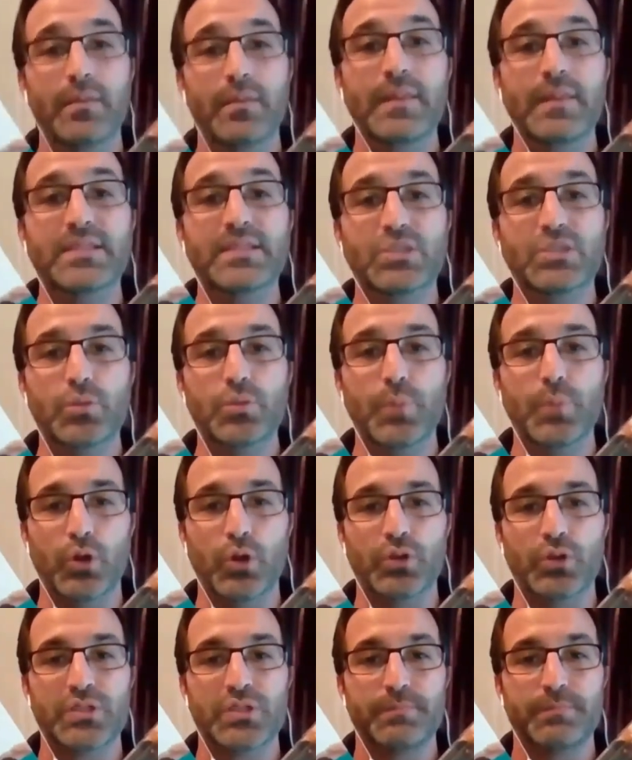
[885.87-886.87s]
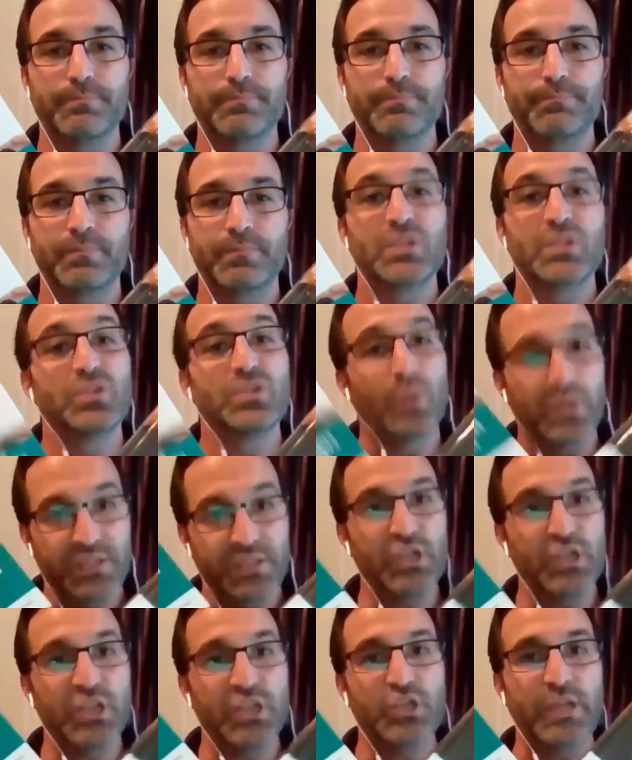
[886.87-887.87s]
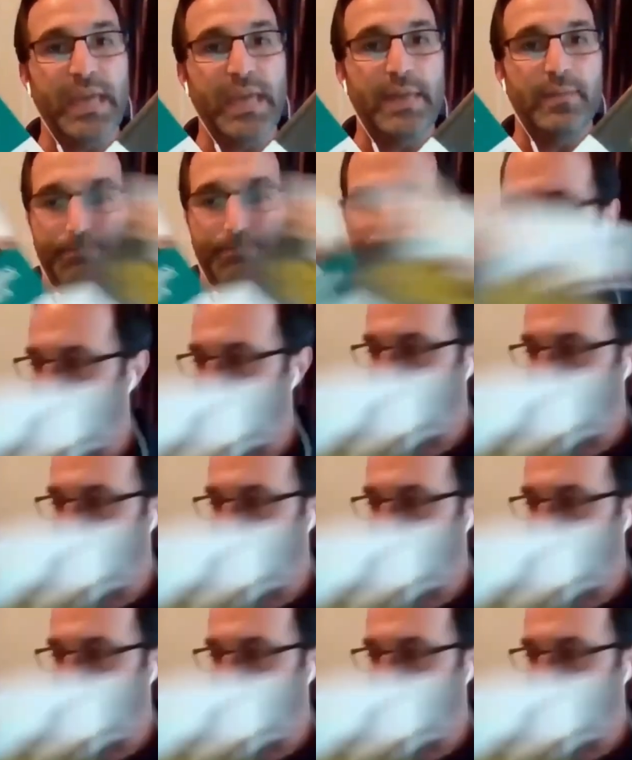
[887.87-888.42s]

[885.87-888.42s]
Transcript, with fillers: these two books. So I suggest you get them.